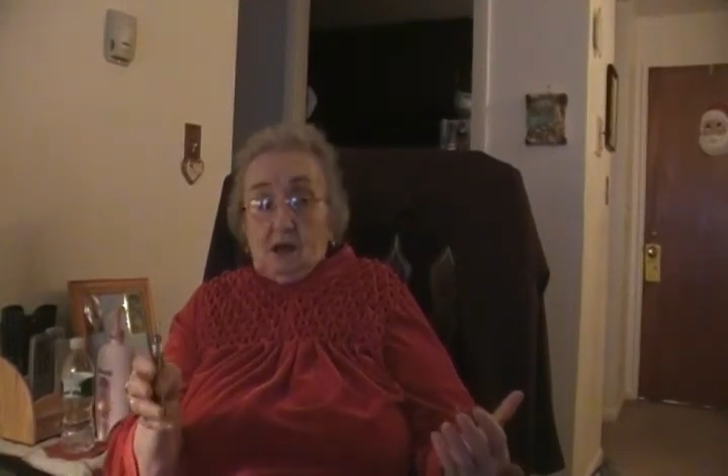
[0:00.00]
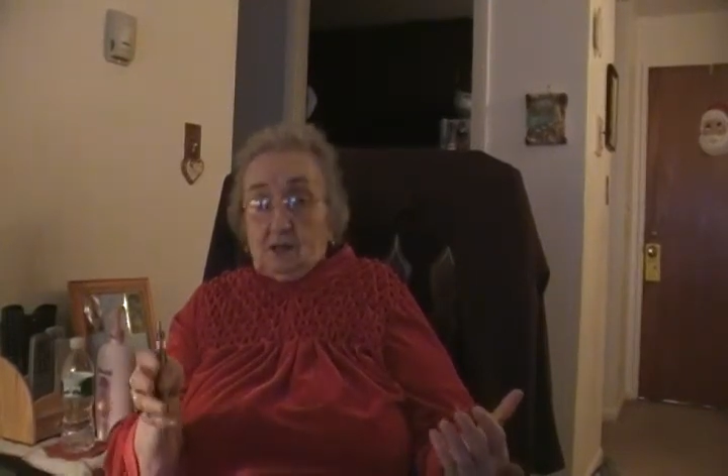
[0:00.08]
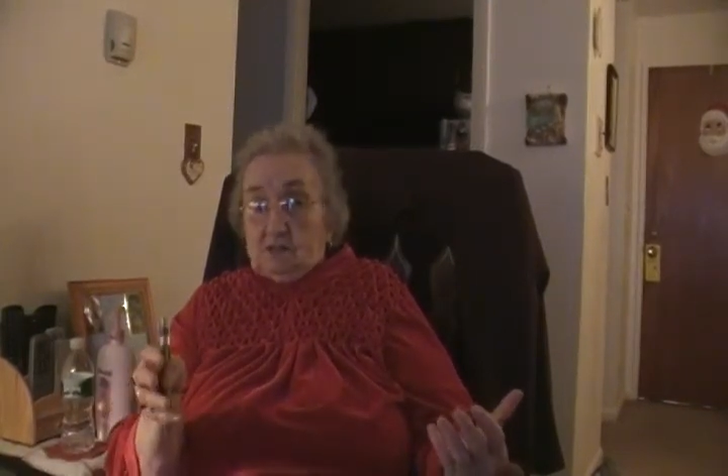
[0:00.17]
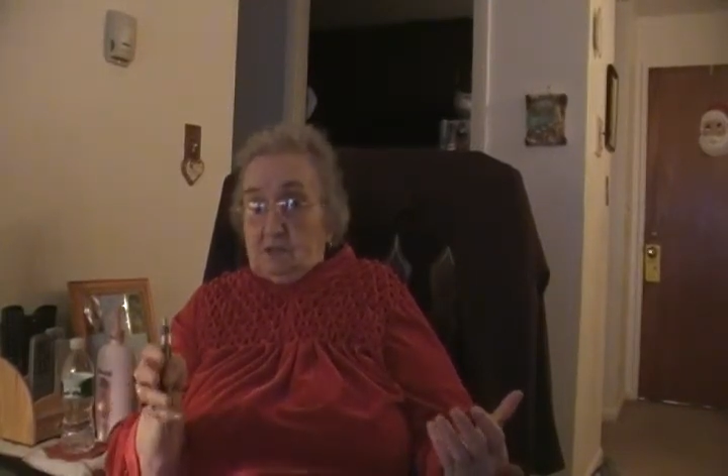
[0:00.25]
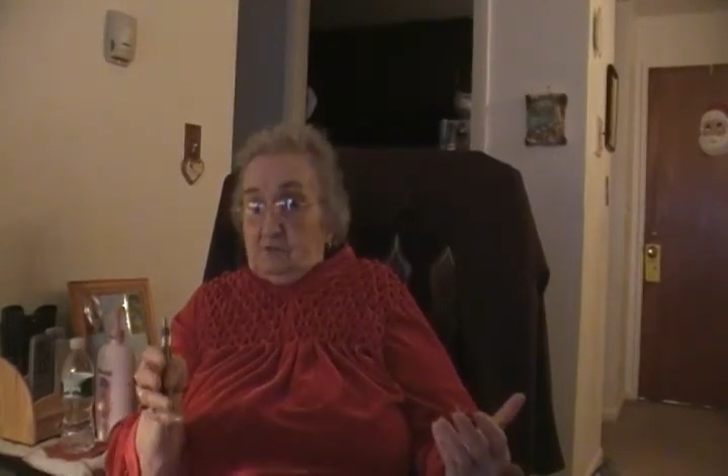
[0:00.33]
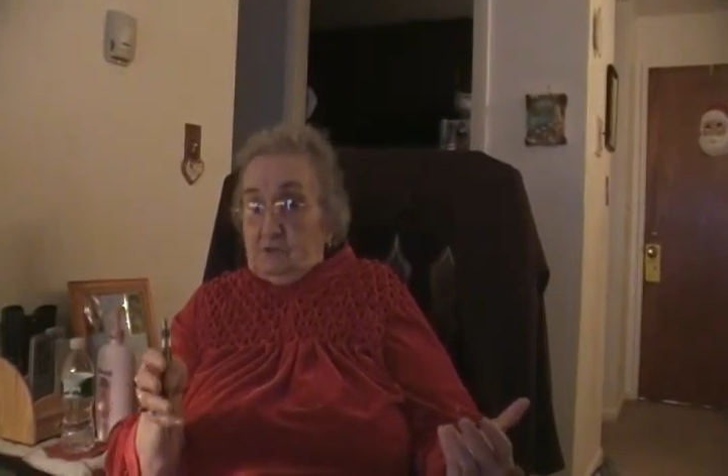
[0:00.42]
a
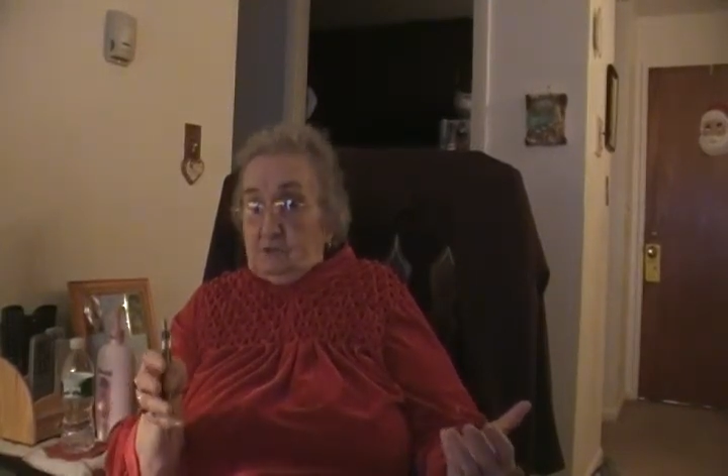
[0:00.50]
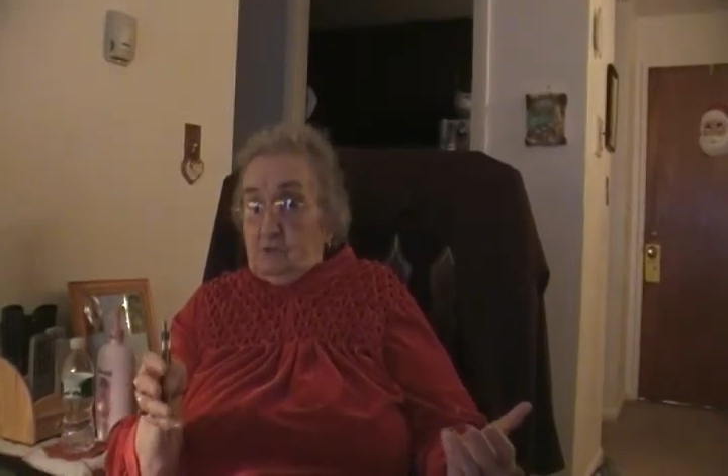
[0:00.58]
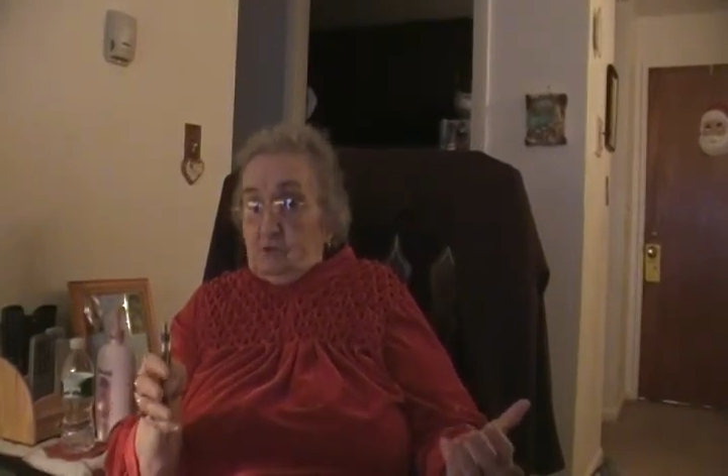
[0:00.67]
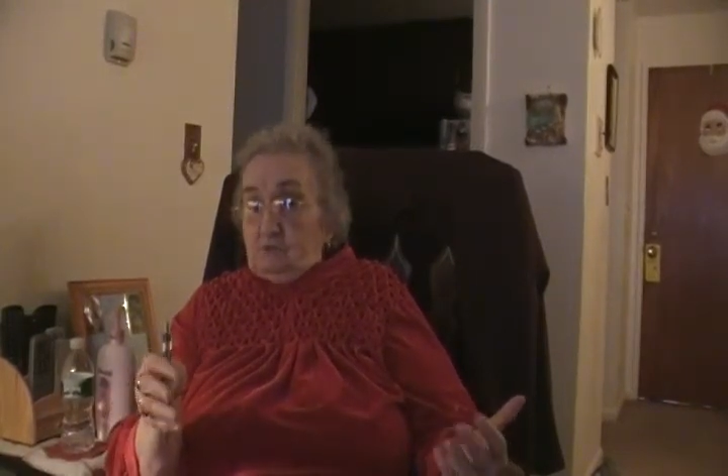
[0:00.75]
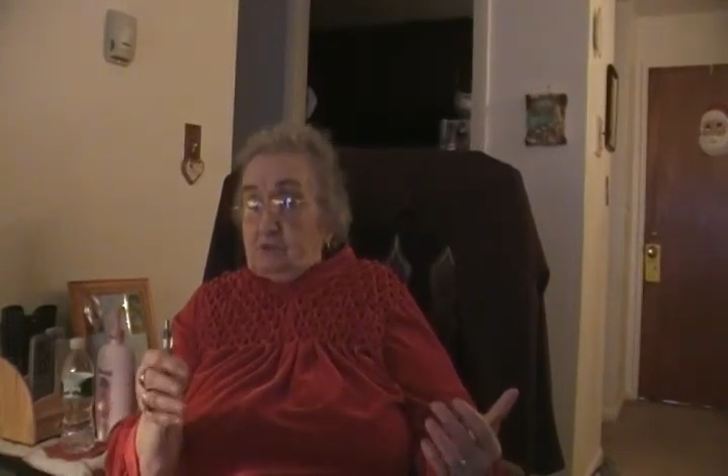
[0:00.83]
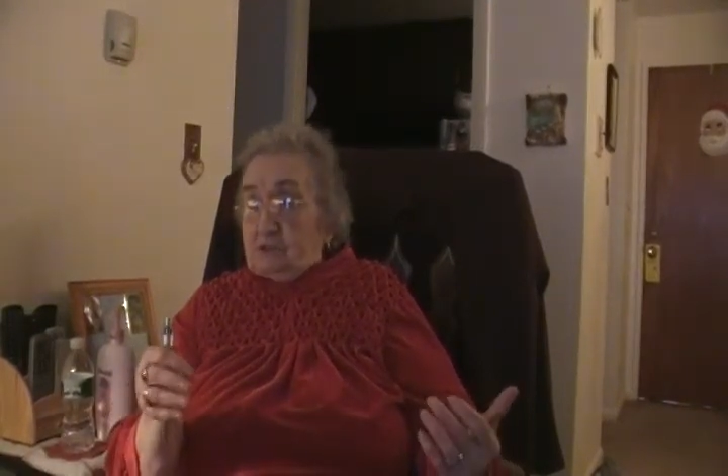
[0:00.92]
living
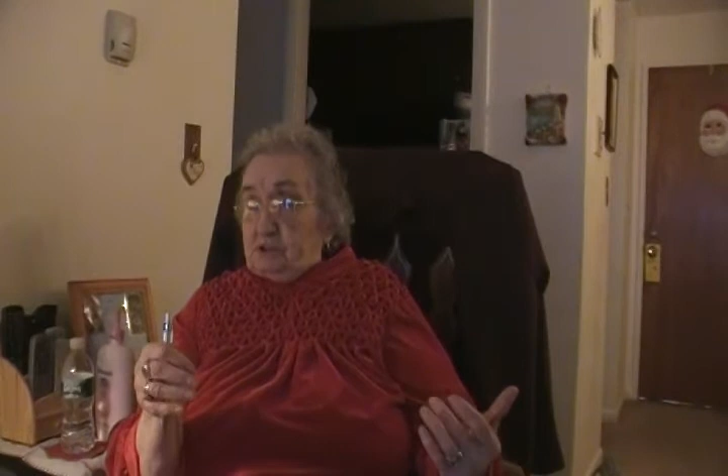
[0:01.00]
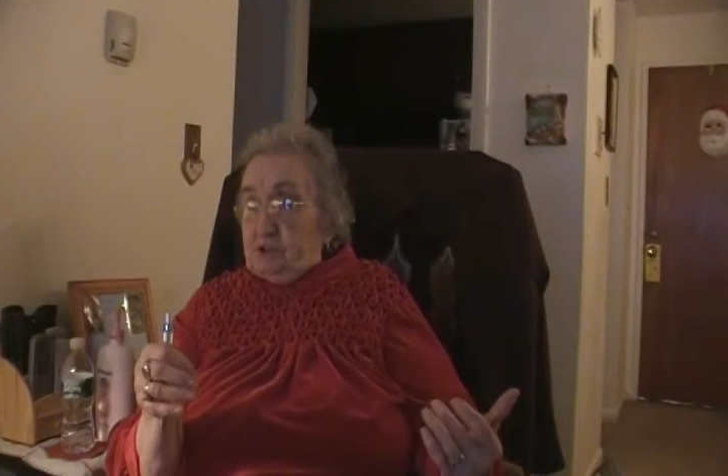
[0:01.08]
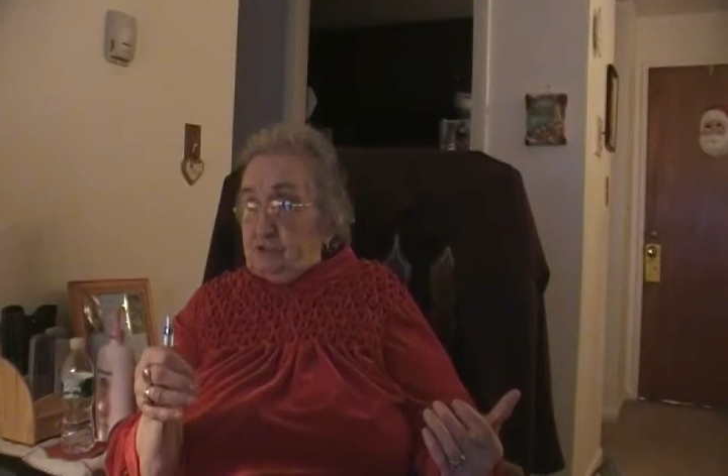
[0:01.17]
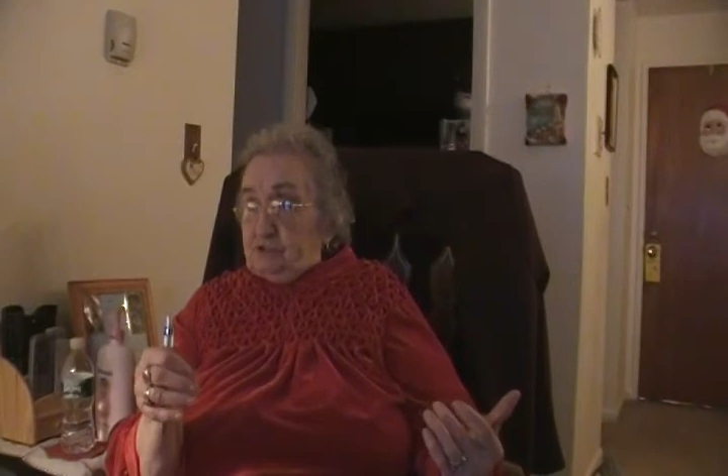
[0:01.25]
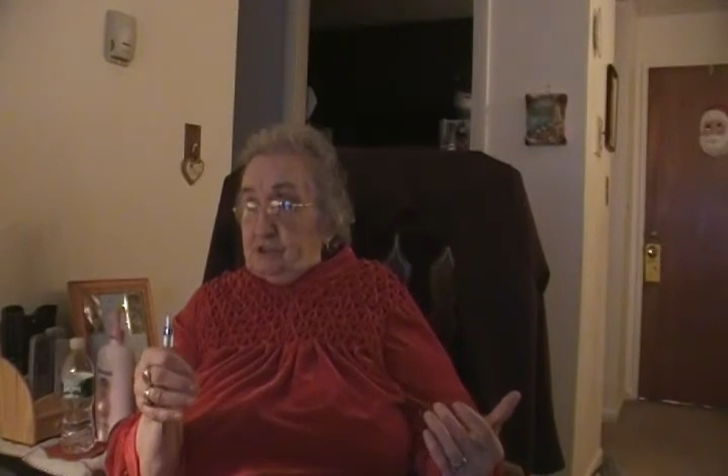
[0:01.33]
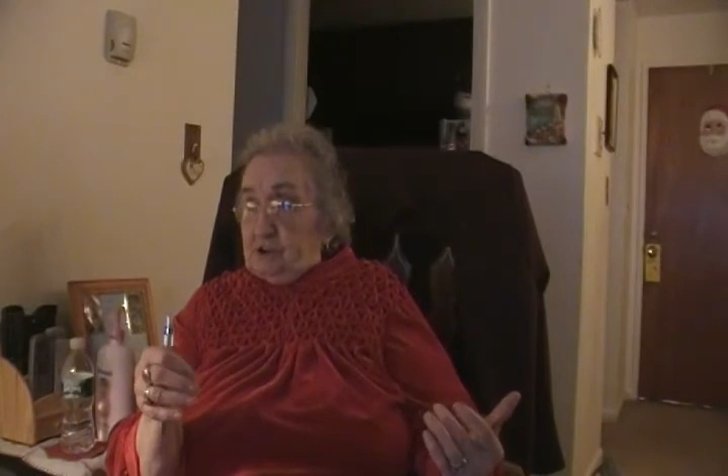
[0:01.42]
room, the
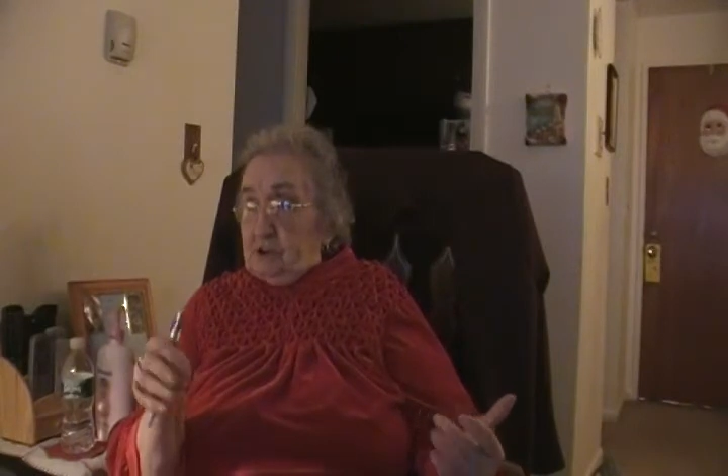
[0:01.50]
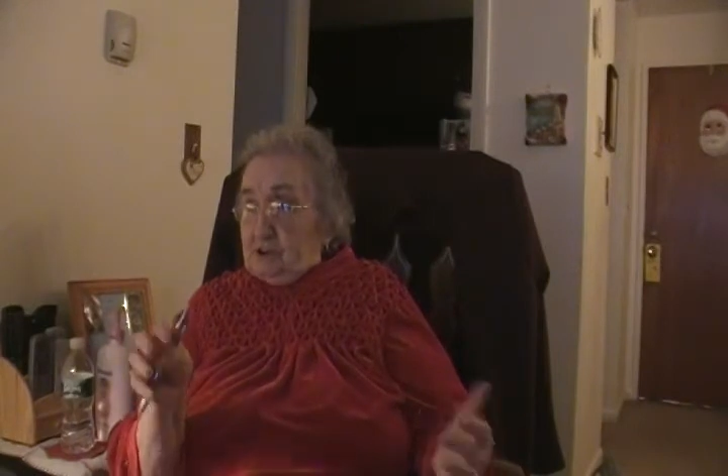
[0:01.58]
kitchen,